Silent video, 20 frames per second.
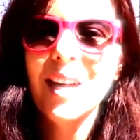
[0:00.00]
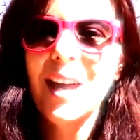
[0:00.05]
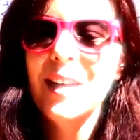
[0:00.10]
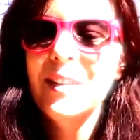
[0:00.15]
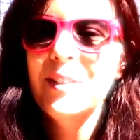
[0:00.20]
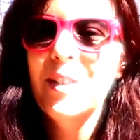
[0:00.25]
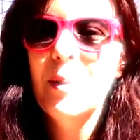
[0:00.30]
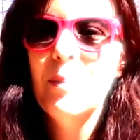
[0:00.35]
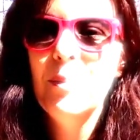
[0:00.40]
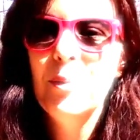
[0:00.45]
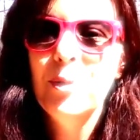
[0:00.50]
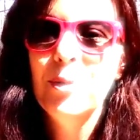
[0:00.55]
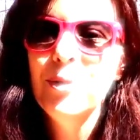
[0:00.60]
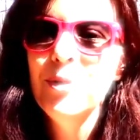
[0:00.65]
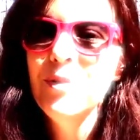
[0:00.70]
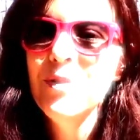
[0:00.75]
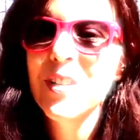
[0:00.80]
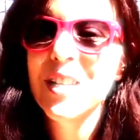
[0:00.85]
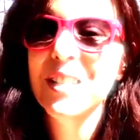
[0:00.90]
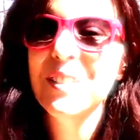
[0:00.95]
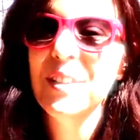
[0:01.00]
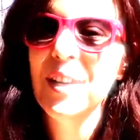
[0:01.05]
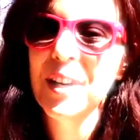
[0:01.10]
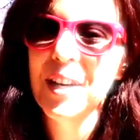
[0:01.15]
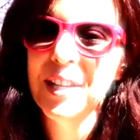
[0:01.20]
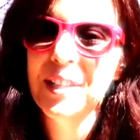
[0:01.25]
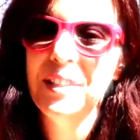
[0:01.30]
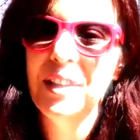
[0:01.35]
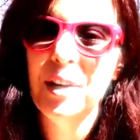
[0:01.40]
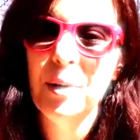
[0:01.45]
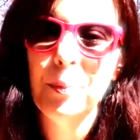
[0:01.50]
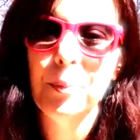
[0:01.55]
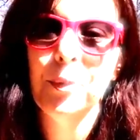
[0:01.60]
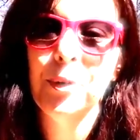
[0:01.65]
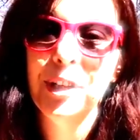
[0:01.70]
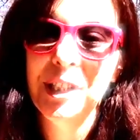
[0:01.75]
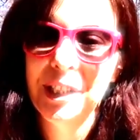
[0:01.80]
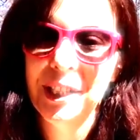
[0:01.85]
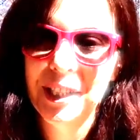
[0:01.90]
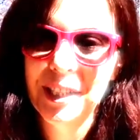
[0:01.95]
as I move, because like I said, I'm
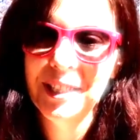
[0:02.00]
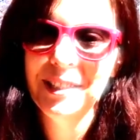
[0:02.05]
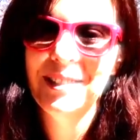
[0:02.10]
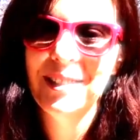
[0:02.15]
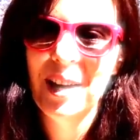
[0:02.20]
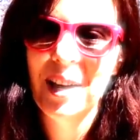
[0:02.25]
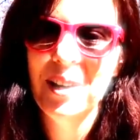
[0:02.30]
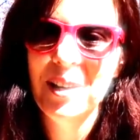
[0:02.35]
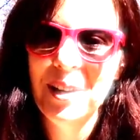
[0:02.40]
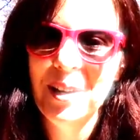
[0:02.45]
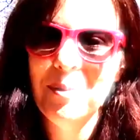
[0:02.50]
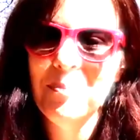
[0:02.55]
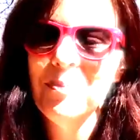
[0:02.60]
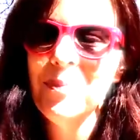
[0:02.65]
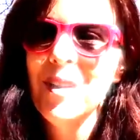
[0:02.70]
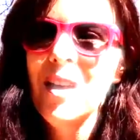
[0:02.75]
really excited.